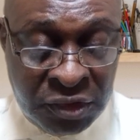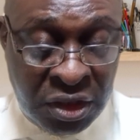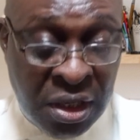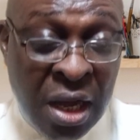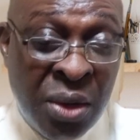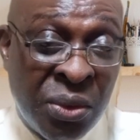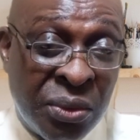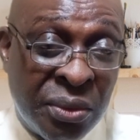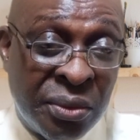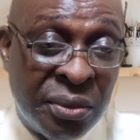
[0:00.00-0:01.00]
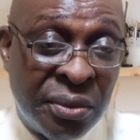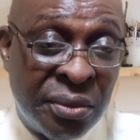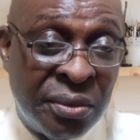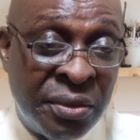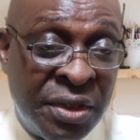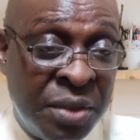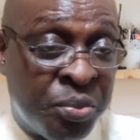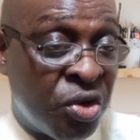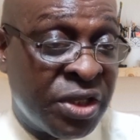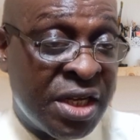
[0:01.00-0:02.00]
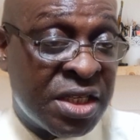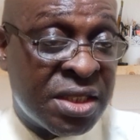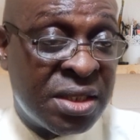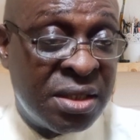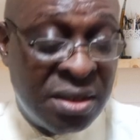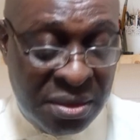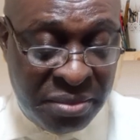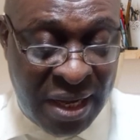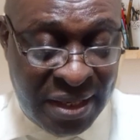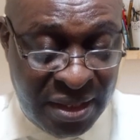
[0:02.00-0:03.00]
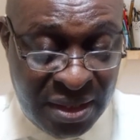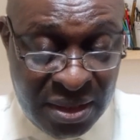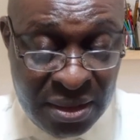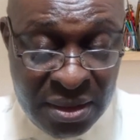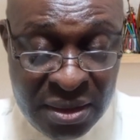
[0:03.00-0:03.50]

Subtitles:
Now, the protest by the